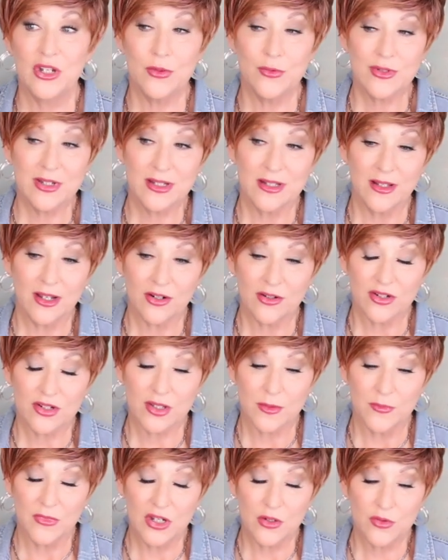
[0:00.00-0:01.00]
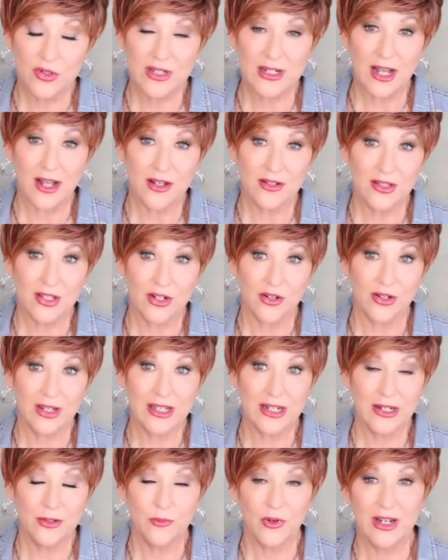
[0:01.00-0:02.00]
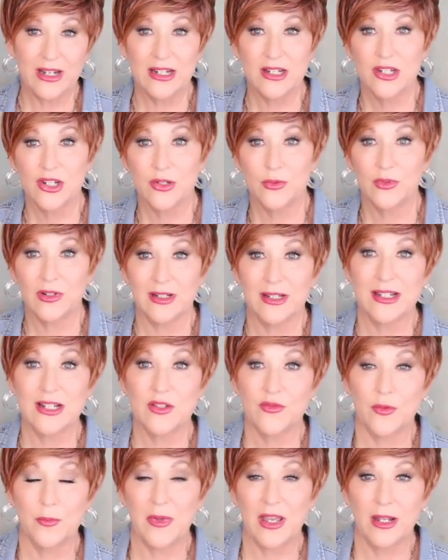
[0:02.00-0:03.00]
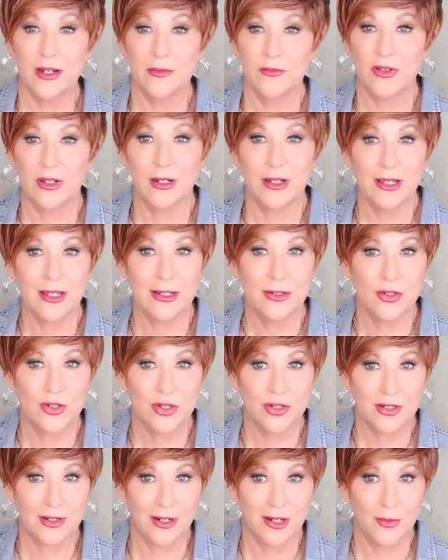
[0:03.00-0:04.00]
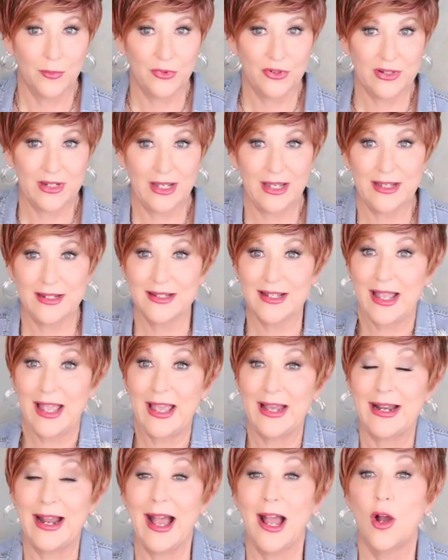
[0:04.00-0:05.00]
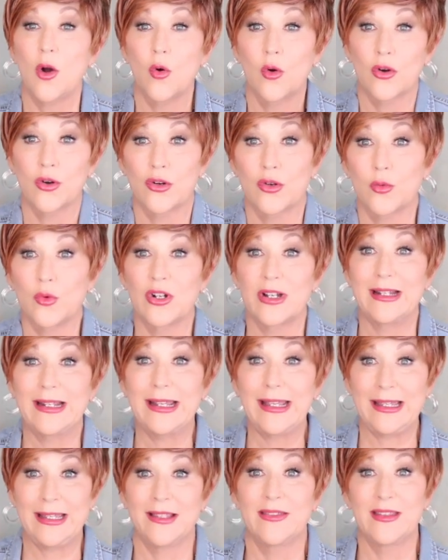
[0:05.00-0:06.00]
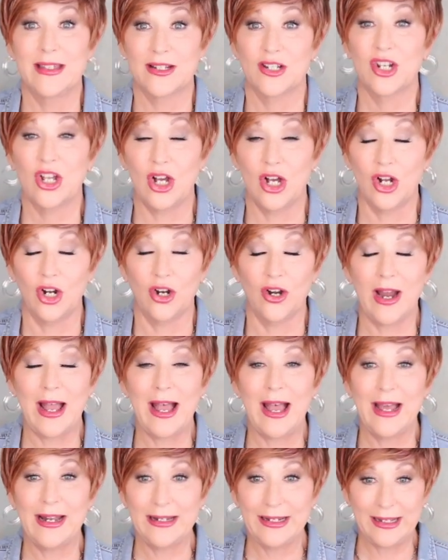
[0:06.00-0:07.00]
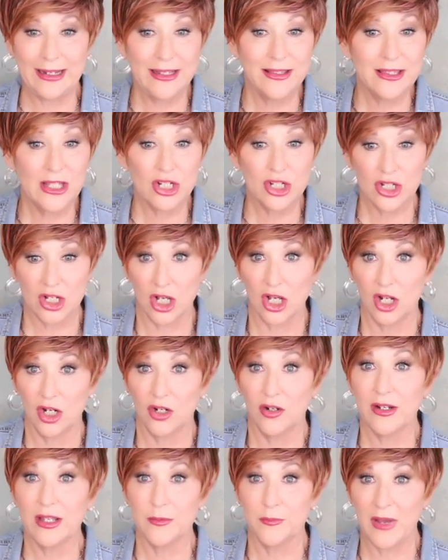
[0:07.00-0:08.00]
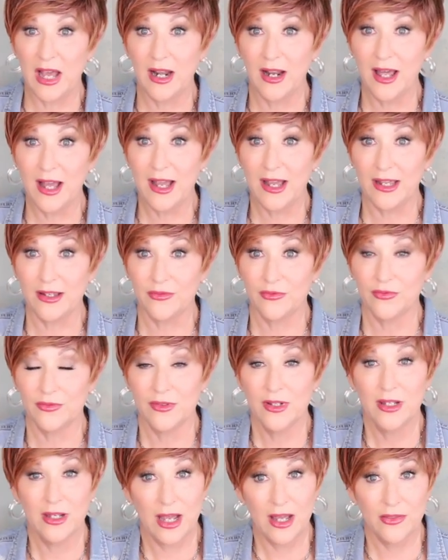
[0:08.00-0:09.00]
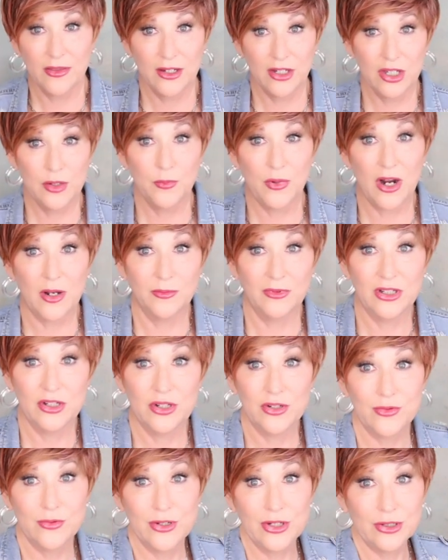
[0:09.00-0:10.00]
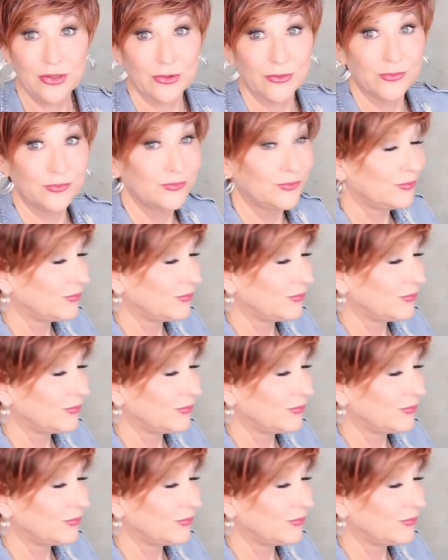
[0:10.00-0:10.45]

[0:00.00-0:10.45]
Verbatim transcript: new styles that are getting ready to release from Ellen Wille in just a couple days, and I ordered one in this color. I need this color in my life. I think you probably do too.